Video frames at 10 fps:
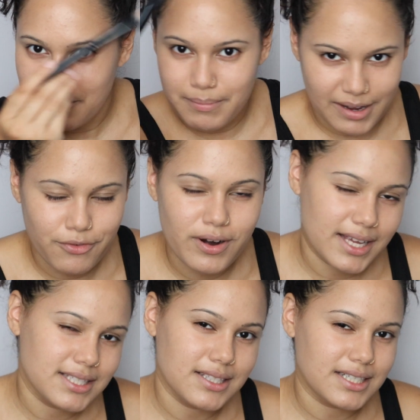My
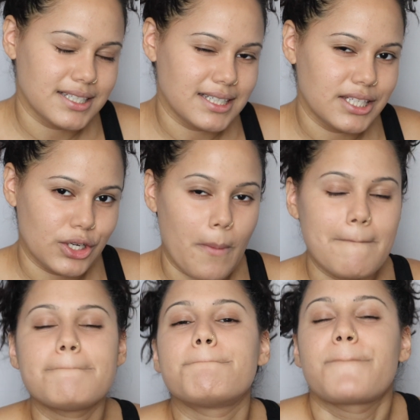forehead's looking a little
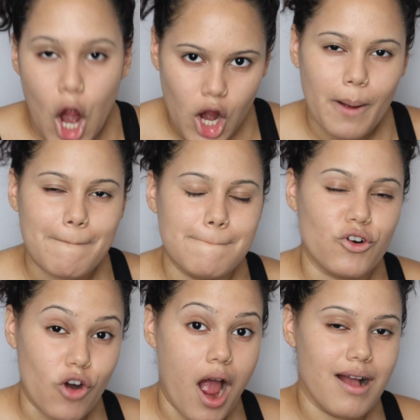
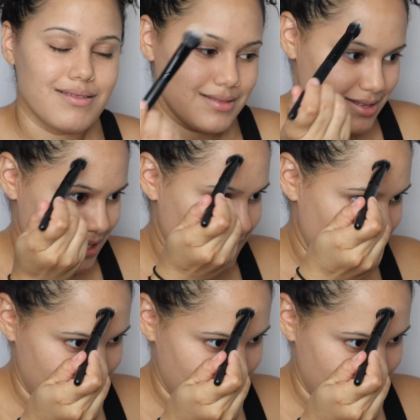bronzed.